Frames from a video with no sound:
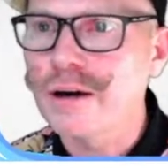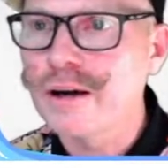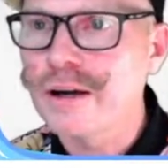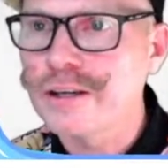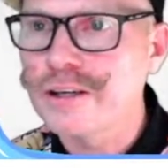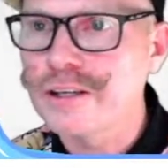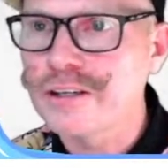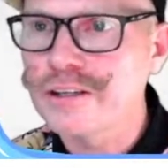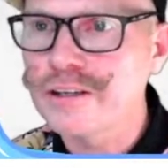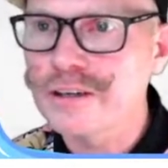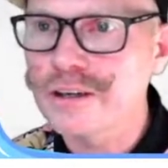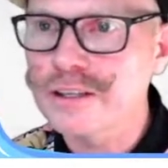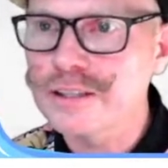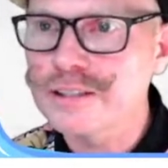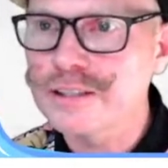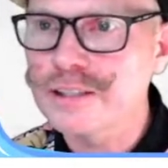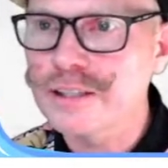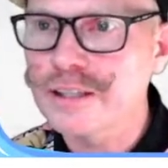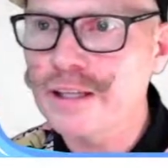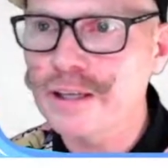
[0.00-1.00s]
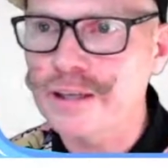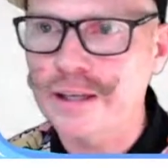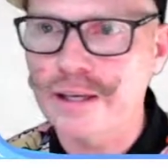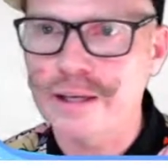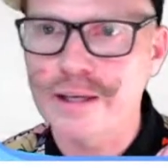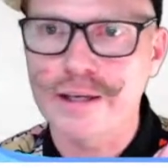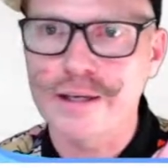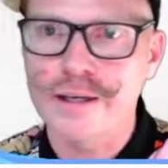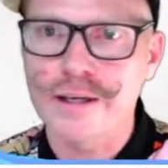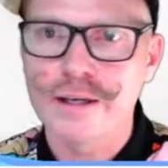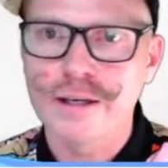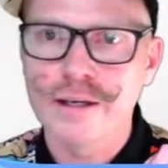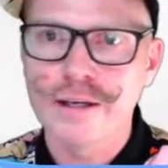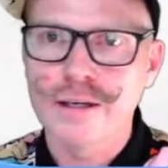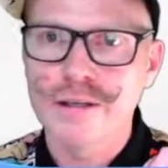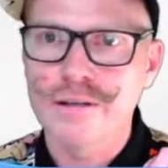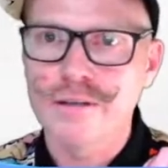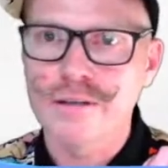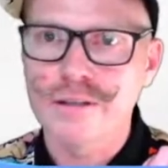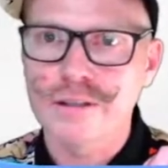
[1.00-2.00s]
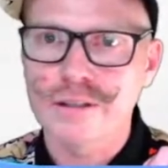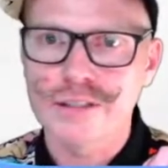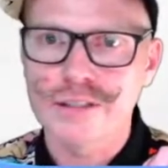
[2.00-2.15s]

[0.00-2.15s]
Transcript: can you guys see that? Yeah. Let's